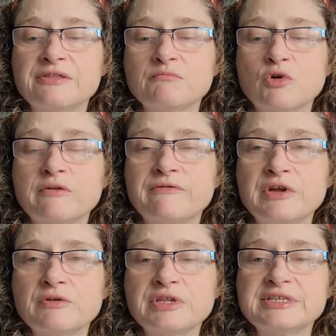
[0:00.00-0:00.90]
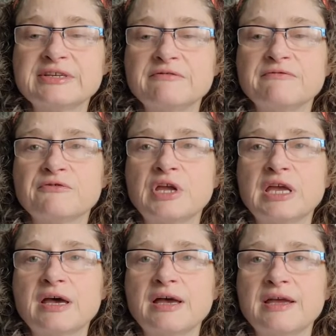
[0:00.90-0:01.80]
the more fearless and free
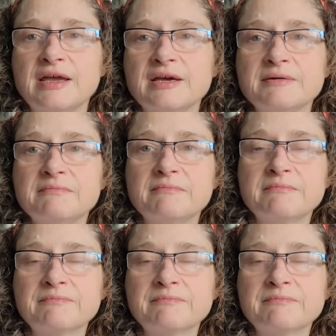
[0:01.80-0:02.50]
I am.